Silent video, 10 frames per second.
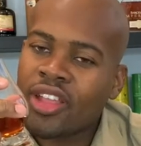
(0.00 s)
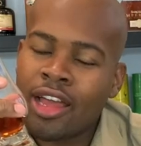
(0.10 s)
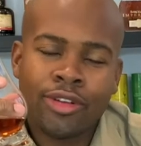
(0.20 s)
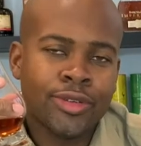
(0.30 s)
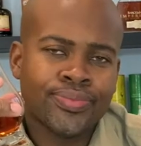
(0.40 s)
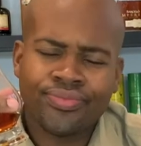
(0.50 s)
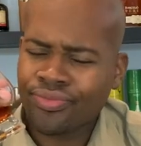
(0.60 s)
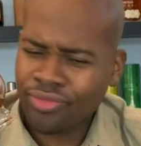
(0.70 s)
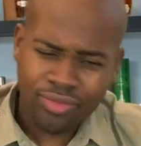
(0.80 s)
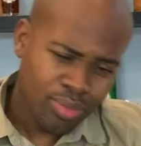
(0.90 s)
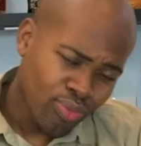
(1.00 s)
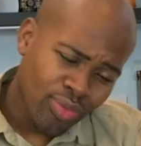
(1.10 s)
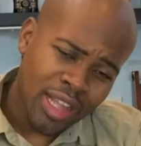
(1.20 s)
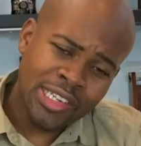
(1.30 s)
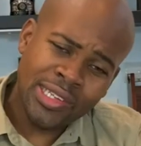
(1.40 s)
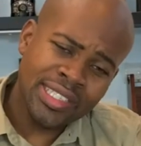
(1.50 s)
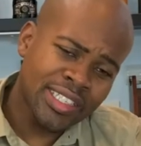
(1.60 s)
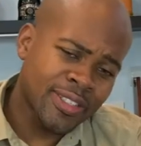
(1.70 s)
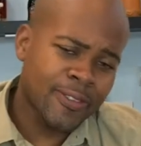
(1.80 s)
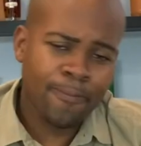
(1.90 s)
I don't know.
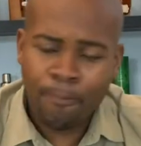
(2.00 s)
Nuttiness,